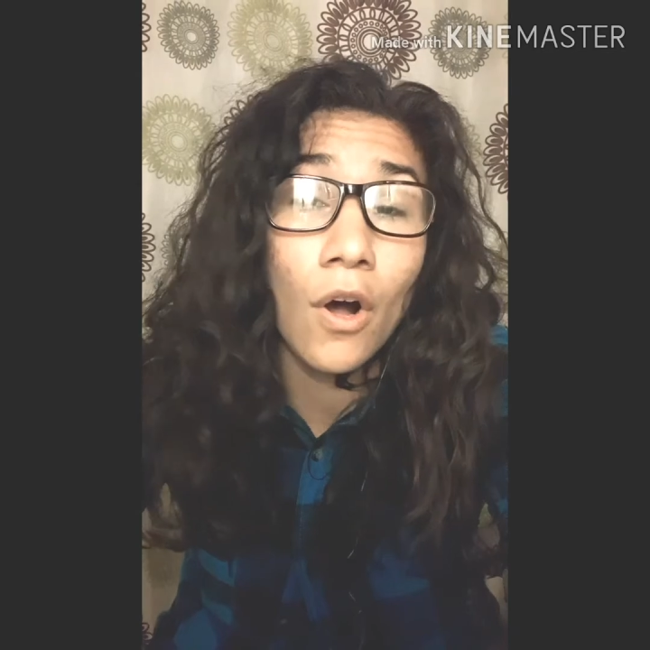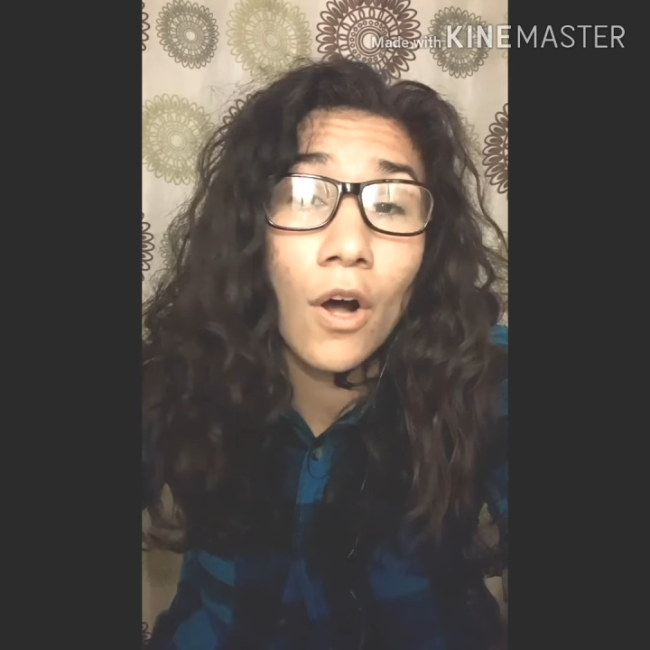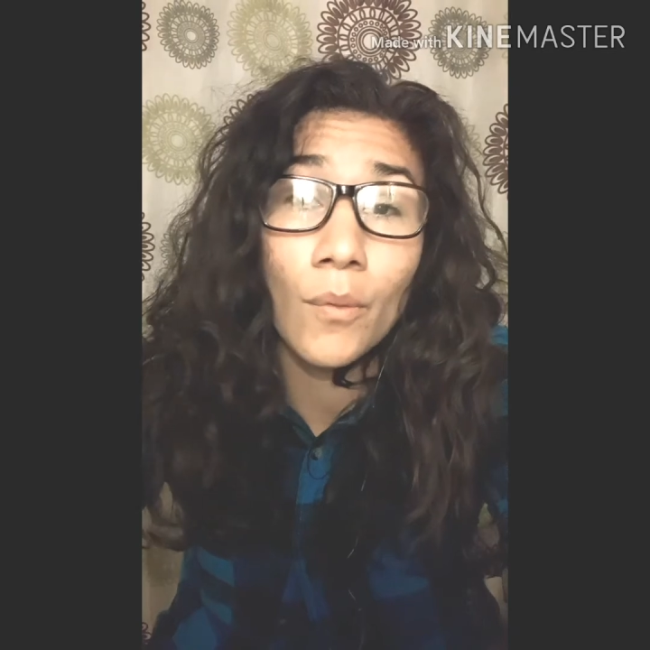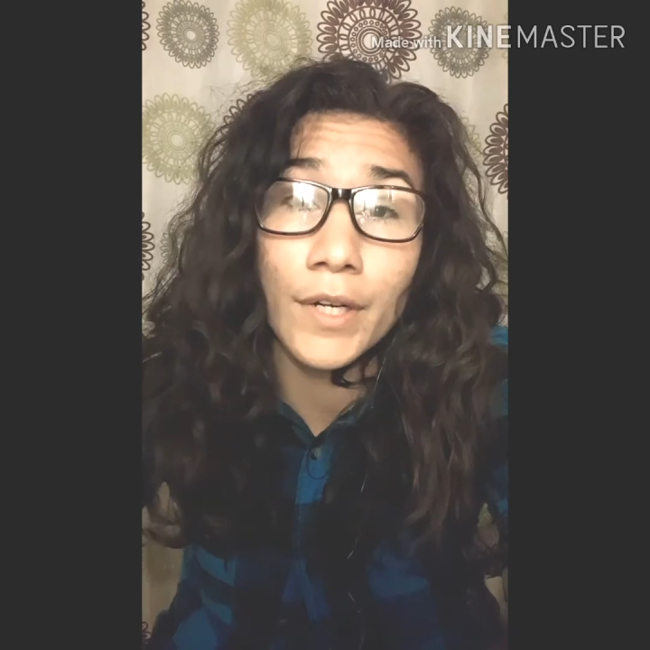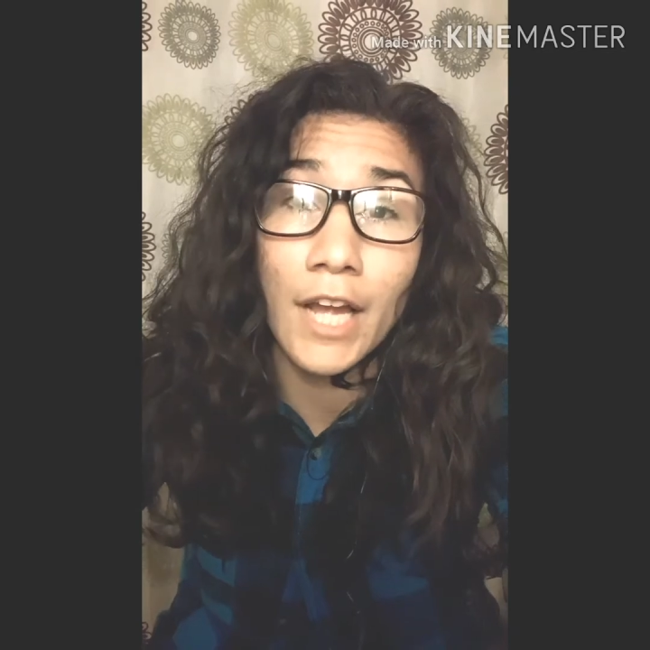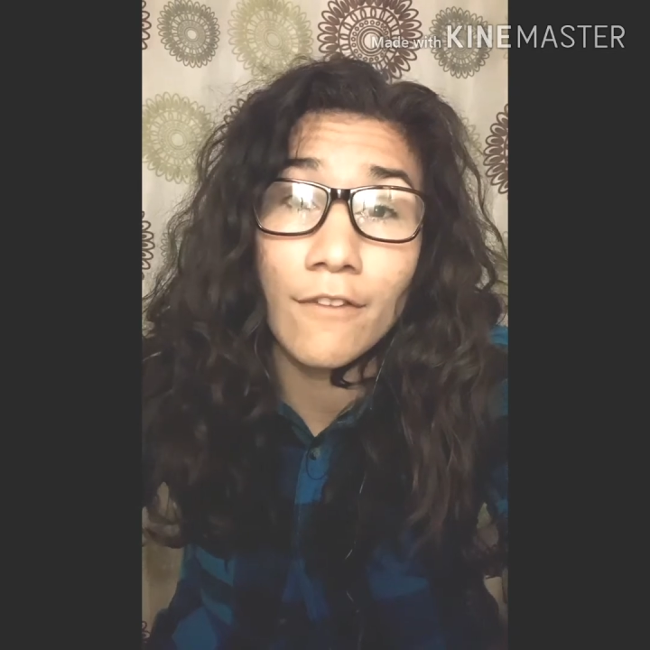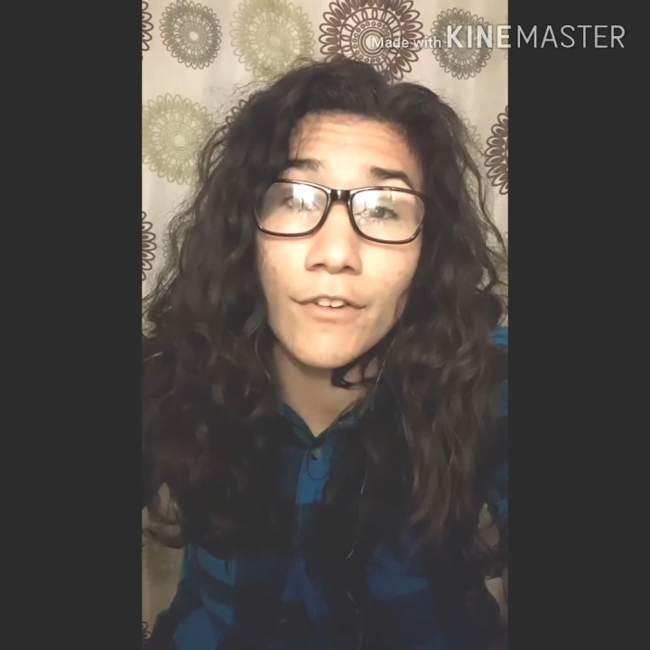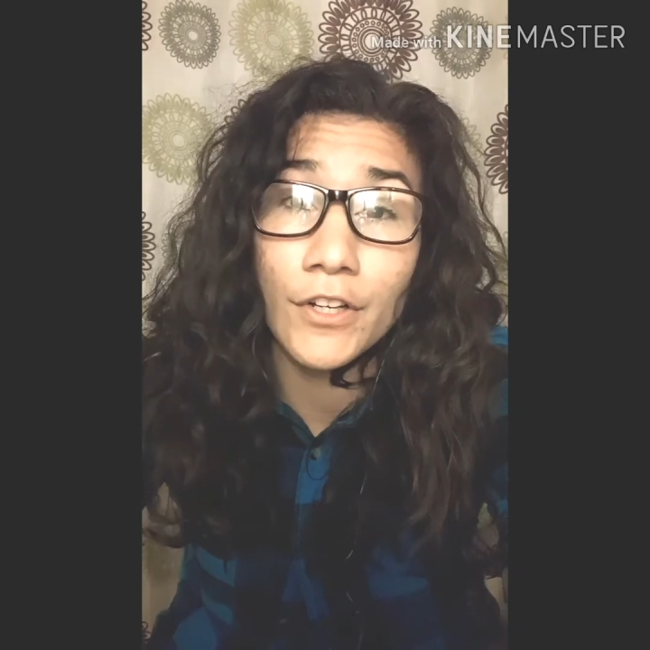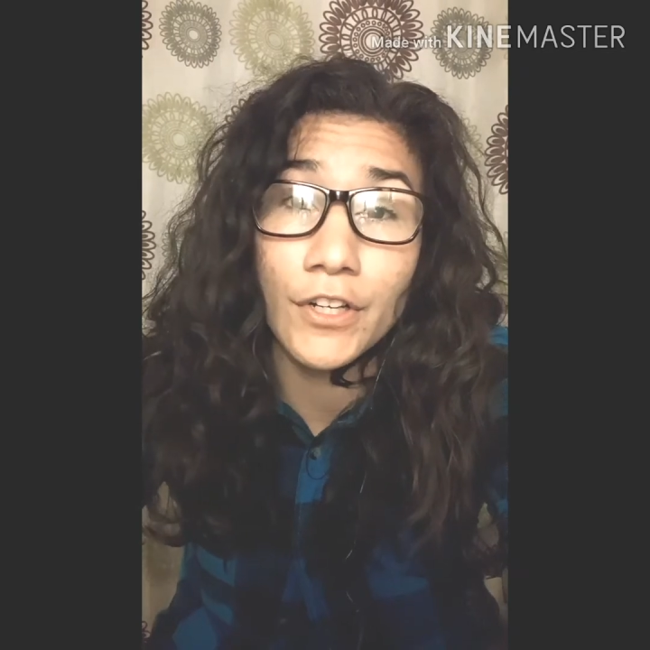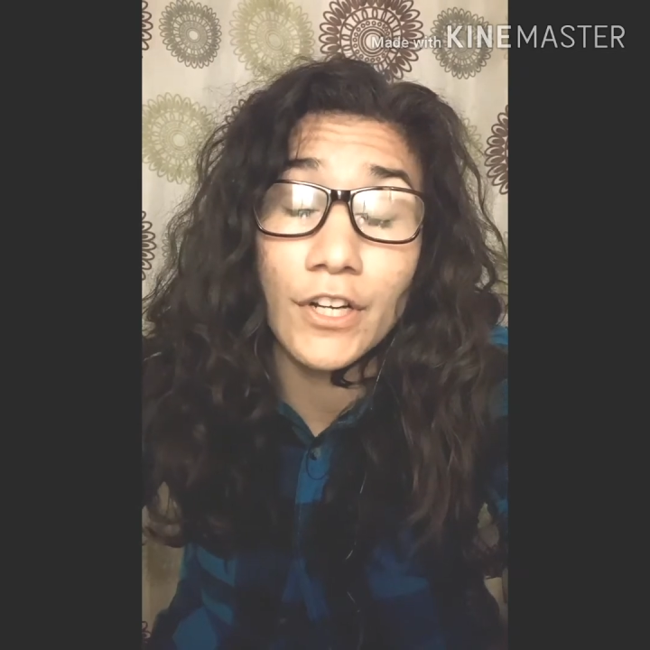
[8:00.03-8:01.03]
all work out
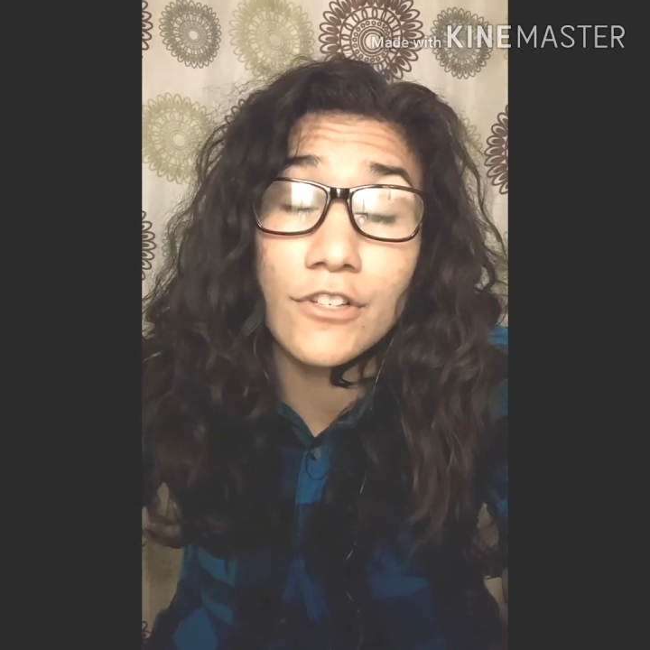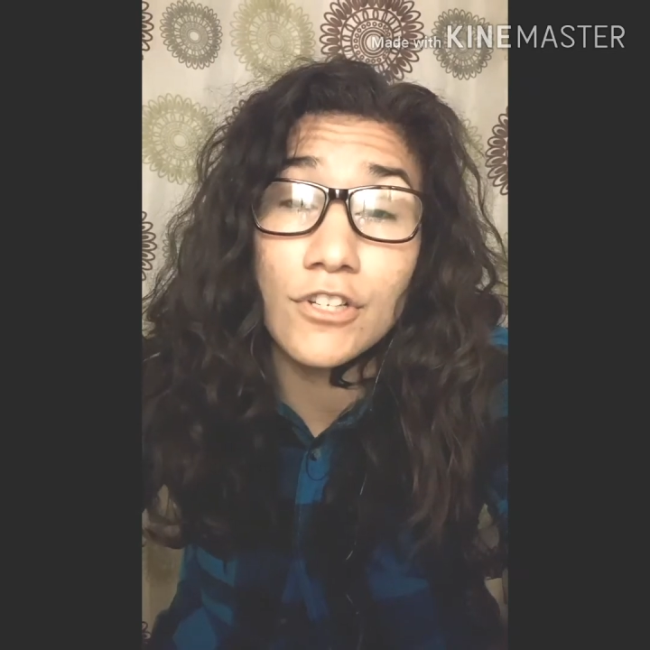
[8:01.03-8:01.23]
for your good,